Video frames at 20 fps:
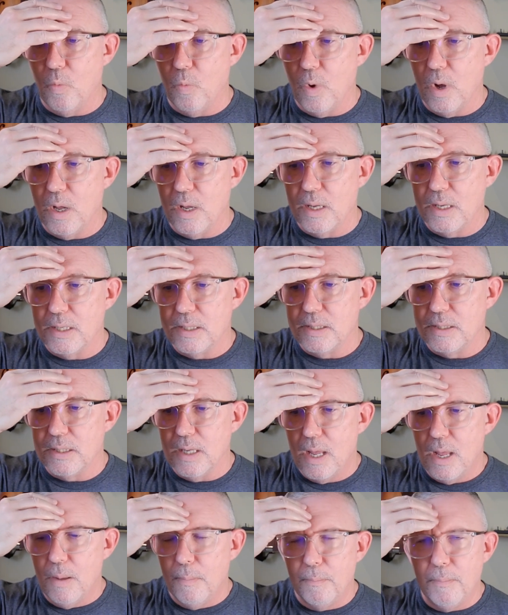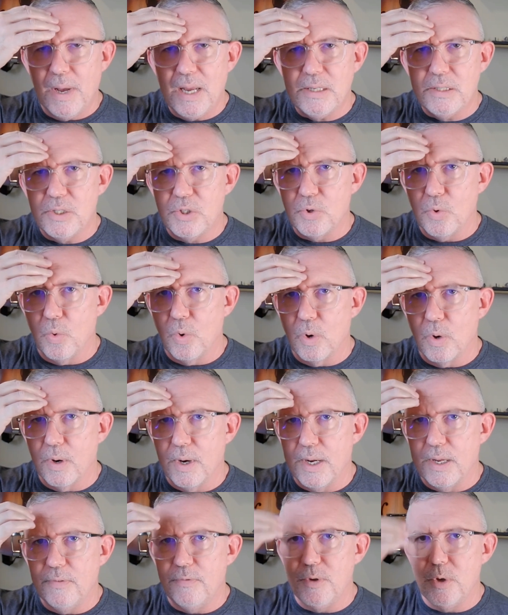was my store.
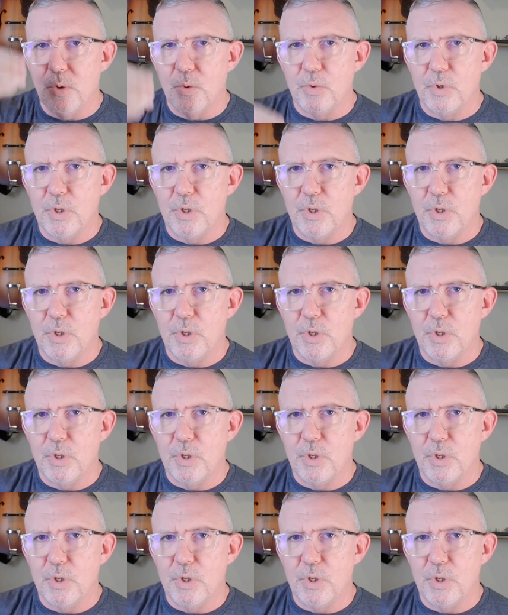If